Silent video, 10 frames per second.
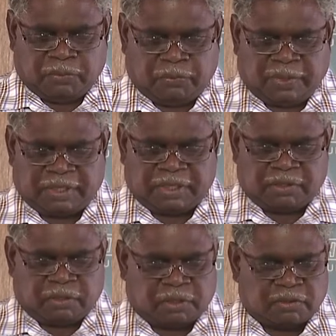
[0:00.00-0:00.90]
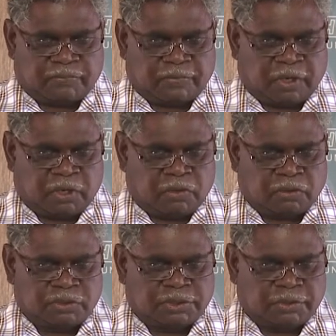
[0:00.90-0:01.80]
We did not
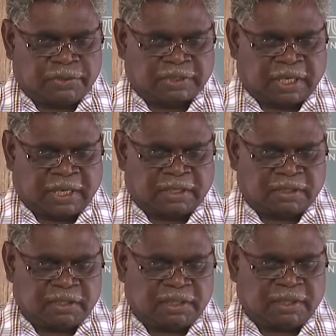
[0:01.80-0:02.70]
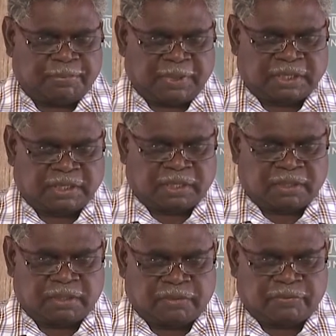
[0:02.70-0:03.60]
know suicide, depression,
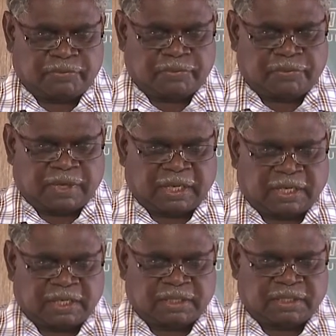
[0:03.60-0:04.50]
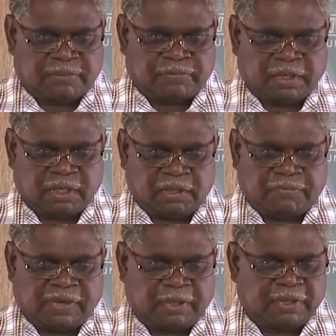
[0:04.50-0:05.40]
drug addiction,
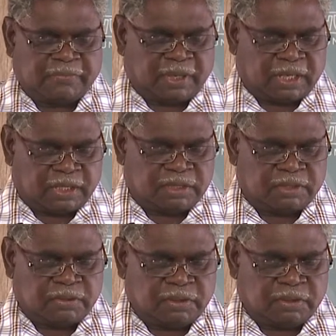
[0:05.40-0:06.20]
family violence.